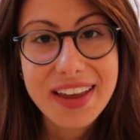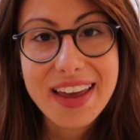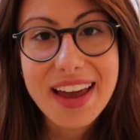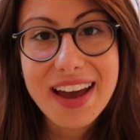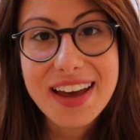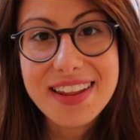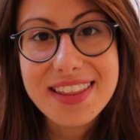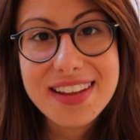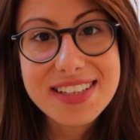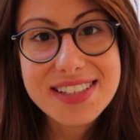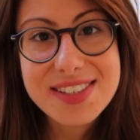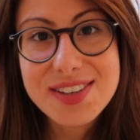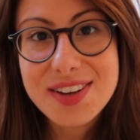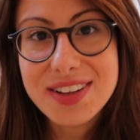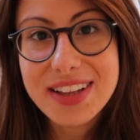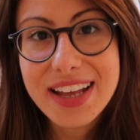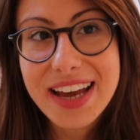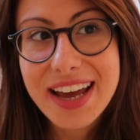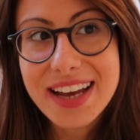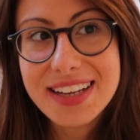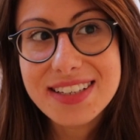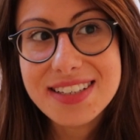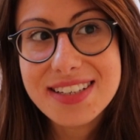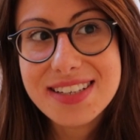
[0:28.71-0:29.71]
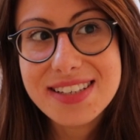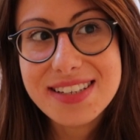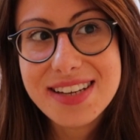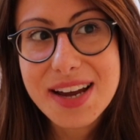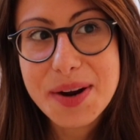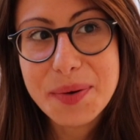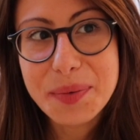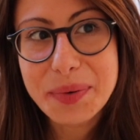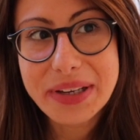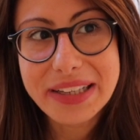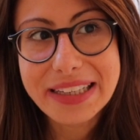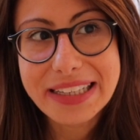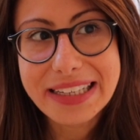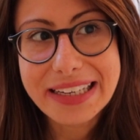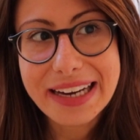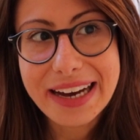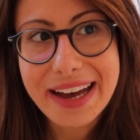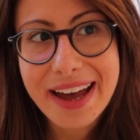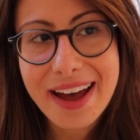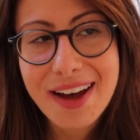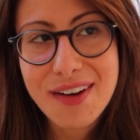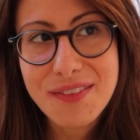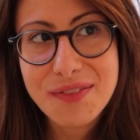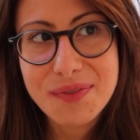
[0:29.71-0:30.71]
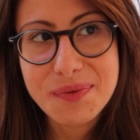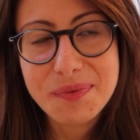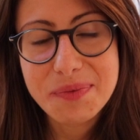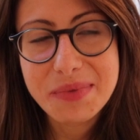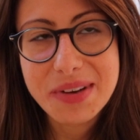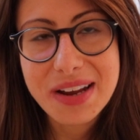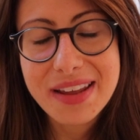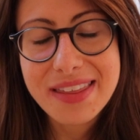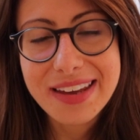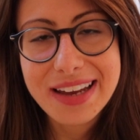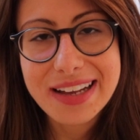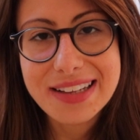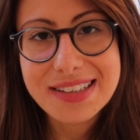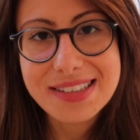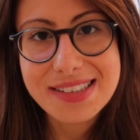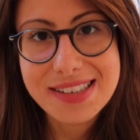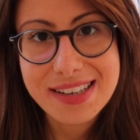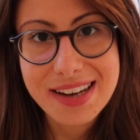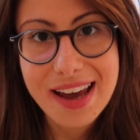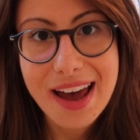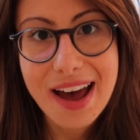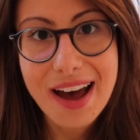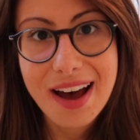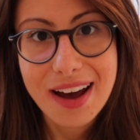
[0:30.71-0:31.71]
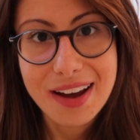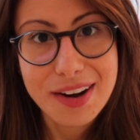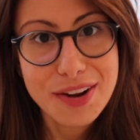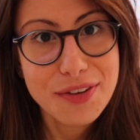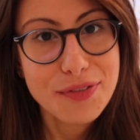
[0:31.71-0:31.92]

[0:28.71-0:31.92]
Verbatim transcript: Yeah, that's all I had to say really. I have nothing else to add.